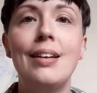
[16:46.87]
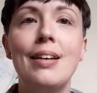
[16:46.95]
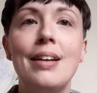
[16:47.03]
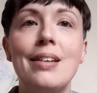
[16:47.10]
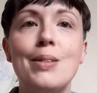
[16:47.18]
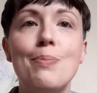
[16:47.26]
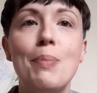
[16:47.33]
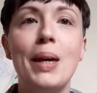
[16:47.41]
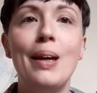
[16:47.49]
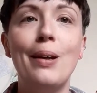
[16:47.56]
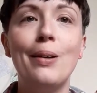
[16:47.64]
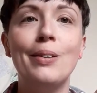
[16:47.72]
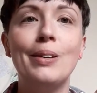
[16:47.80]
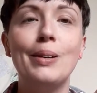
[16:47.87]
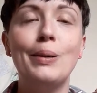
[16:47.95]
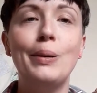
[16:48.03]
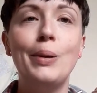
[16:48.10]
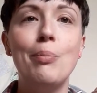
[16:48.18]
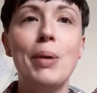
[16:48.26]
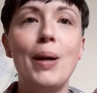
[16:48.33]
it's been a
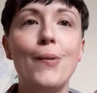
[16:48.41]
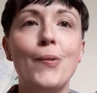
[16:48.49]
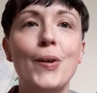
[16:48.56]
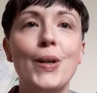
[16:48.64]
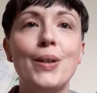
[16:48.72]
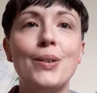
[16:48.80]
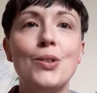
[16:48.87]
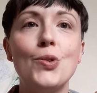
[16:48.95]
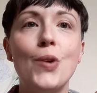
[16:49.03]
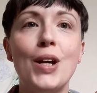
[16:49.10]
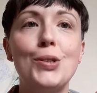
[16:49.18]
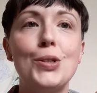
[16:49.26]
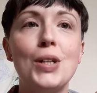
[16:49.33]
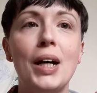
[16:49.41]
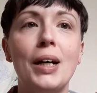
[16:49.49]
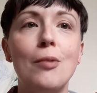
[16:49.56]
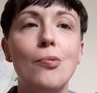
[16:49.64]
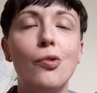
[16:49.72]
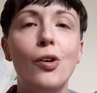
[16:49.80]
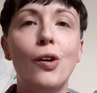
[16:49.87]
little bit of a strange
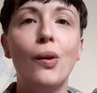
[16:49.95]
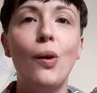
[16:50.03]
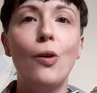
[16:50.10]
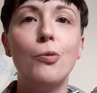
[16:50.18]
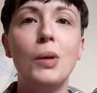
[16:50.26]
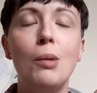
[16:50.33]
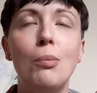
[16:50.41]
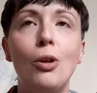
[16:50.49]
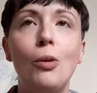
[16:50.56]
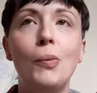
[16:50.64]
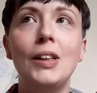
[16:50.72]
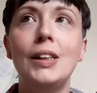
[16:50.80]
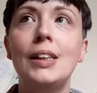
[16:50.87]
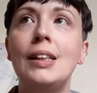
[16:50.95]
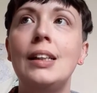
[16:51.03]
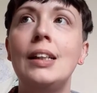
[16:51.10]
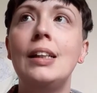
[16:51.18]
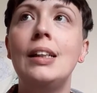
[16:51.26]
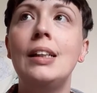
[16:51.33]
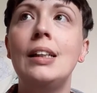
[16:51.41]
time for a lot of people, but
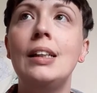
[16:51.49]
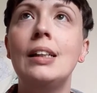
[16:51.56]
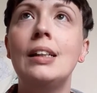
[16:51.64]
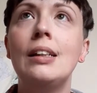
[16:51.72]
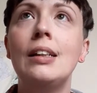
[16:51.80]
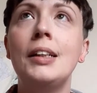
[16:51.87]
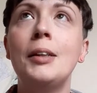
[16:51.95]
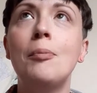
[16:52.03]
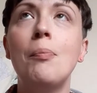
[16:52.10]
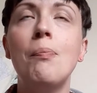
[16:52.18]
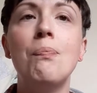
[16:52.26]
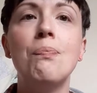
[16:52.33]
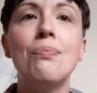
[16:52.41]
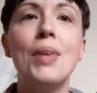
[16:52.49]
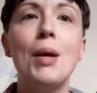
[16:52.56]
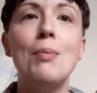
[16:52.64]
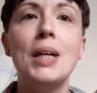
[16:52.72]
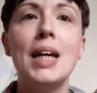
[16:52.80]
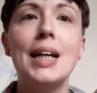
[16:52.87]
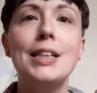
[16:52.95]
I've
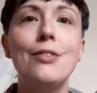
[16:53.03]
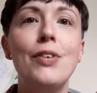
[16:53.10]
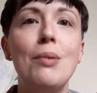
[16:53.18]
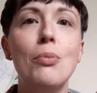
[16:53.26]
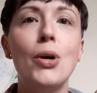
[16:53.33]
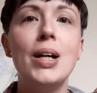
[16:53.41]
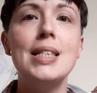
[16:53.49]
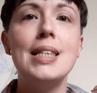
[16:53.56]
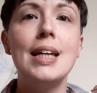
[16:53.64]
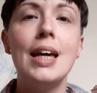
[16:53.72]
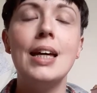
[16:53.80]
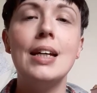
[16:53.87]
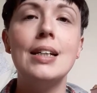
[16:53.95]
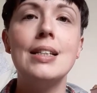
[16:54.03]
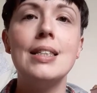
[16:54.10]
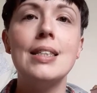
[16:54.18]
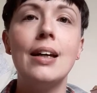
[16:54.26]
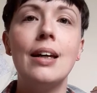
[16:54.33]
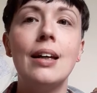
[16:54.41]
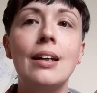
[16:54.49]
been kind of embracing it as
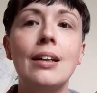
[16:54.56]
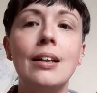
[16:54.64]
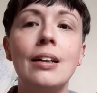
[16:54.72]
like